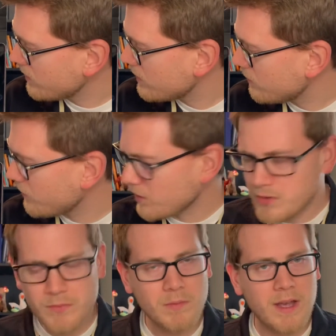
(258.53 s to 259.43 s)
The
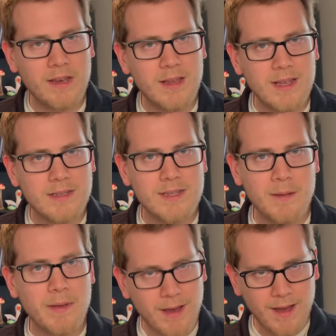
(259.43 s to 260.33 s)
first one is
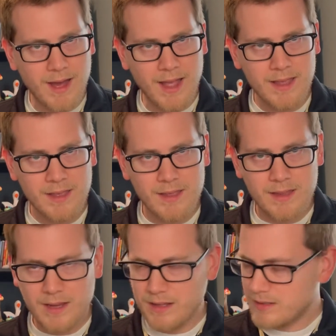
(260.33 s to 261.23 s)
up high,
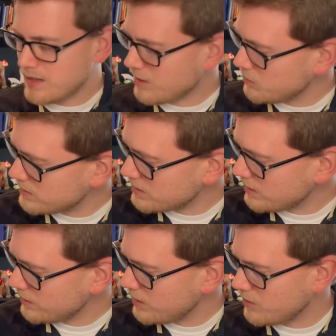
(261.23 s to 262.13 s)
and the second one's
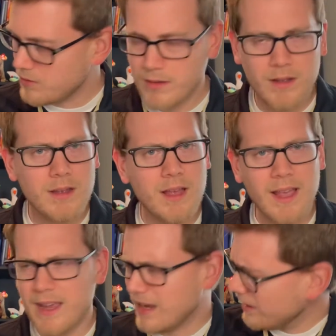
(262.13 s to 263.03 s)
down low.
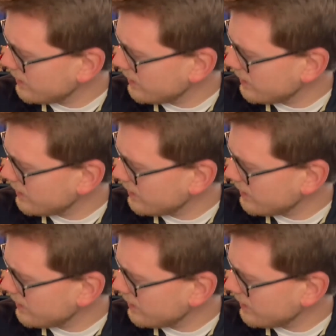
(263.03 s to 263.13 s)
Hey,